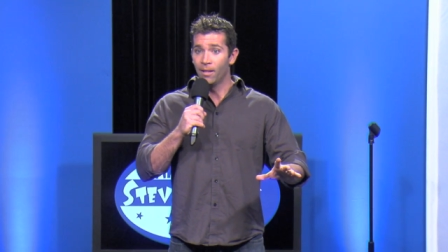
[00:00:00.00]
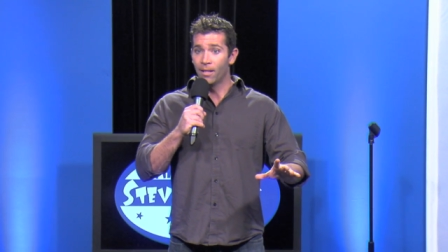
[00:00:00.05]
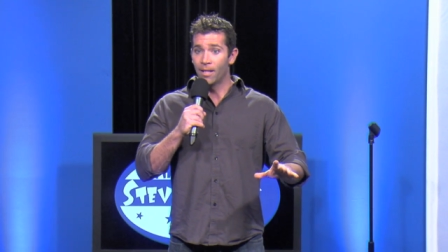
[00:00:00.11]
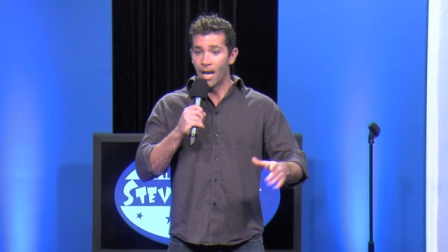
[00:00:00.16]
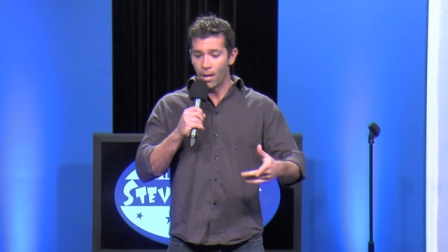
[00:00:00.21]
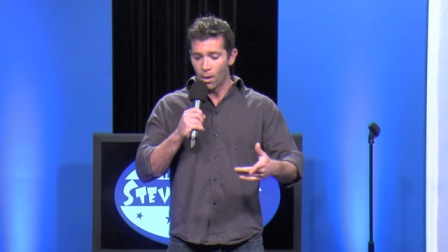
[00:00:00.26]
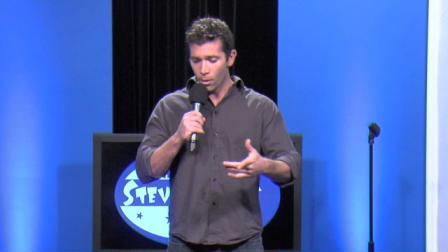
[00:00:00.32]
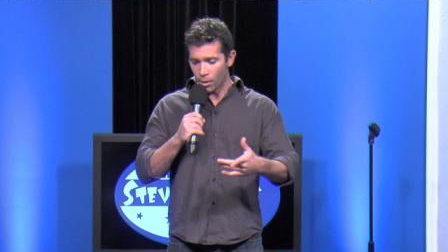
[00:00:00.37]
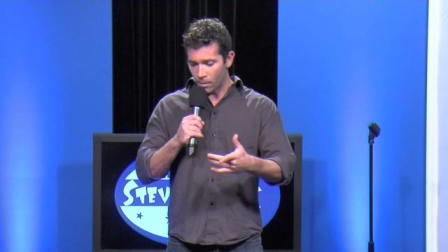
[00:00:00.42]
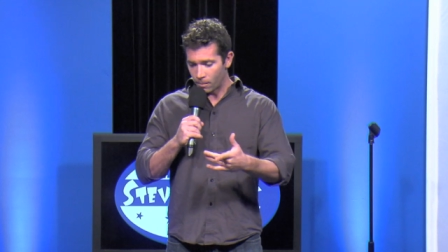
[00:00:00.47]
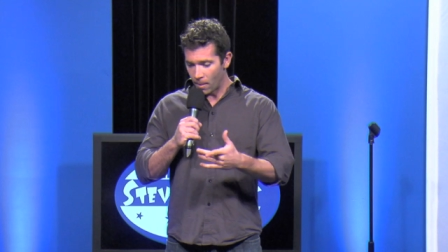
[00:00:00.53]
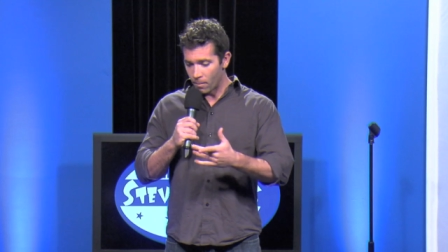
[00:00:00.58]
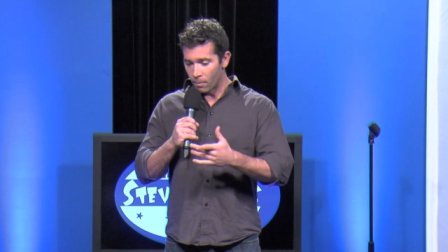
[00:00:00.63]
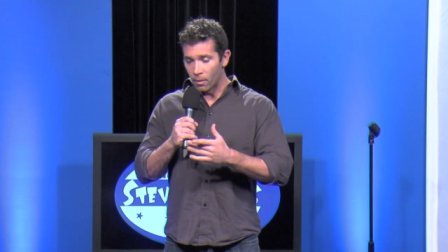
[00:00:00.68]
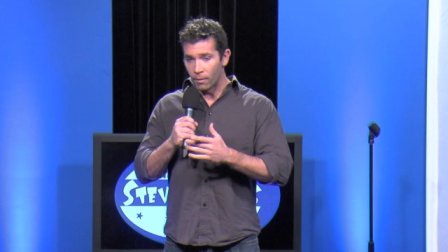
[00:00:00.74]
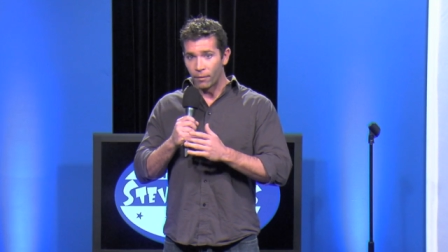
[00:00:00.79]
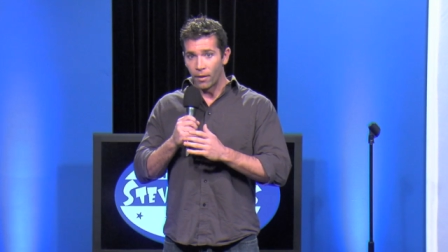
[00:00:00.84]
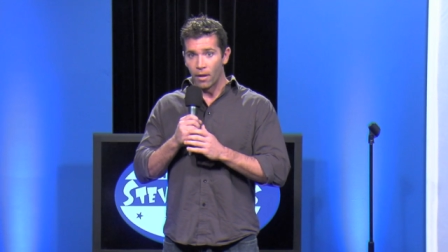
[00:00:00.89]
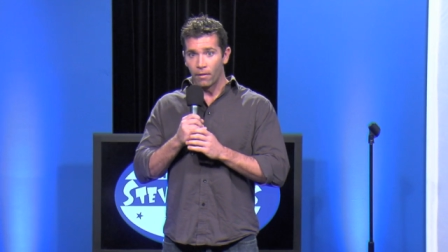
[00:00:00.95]
And I know there's
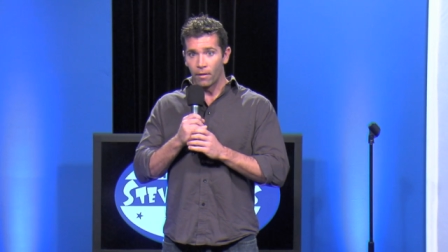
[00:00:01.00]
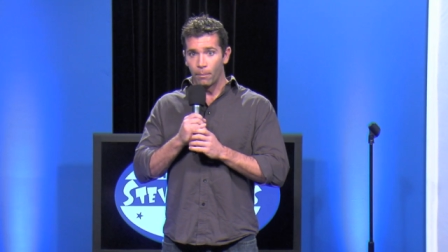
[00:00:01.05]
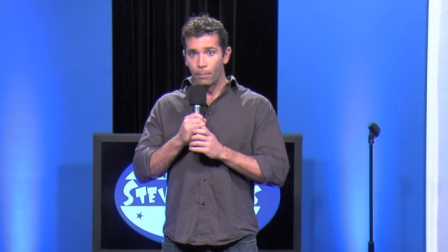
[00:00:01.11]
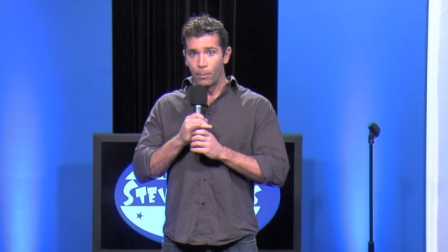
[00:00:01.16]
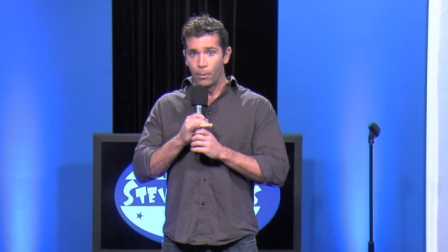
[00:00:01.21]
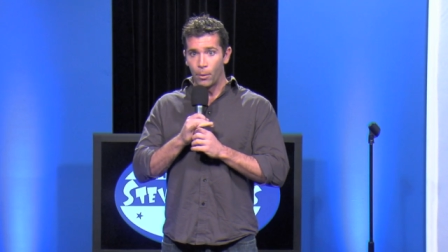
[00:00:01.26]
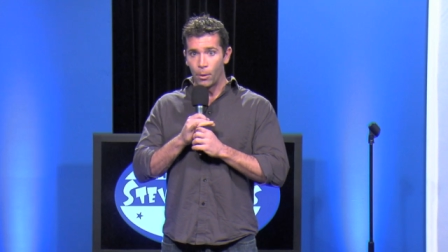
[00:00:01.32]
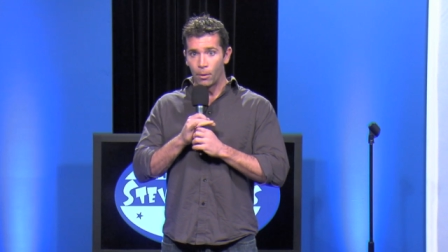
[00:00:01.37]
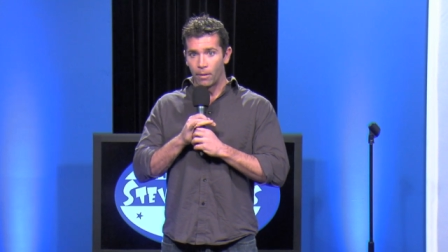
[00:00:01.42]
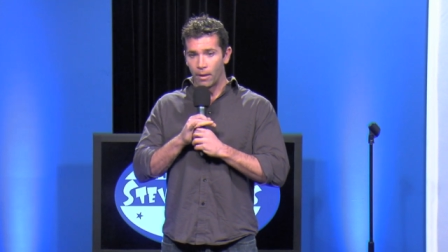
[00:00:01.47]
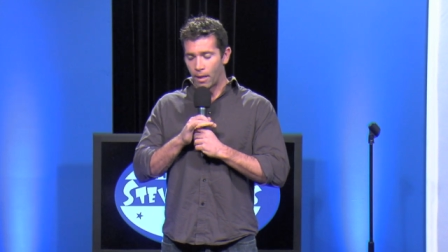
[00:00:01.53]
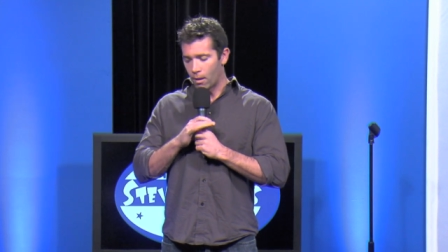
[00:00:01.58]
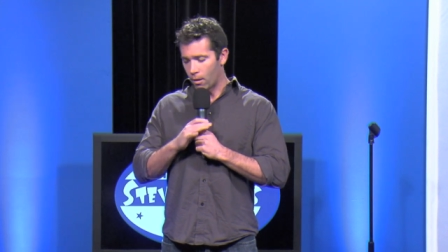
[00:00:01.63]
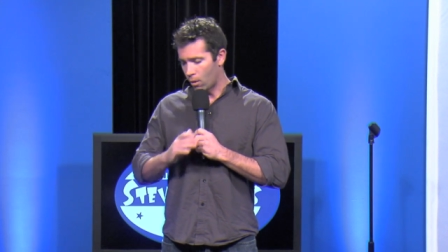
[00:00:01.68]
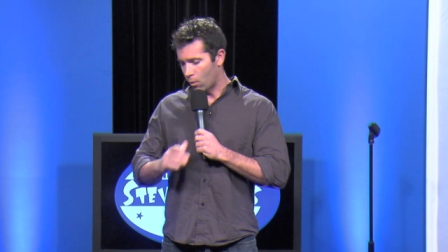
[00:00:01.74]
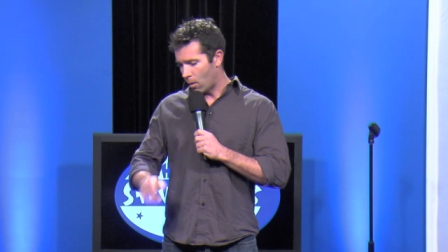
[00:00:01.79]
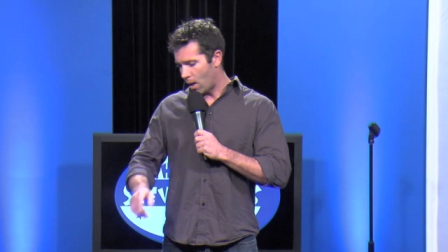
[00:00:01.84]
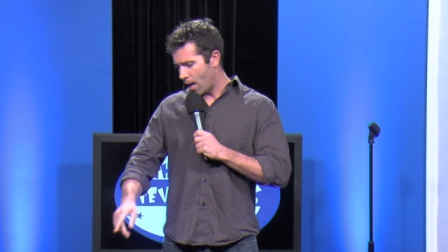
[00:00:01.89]
people in front of a computer, like, I don't know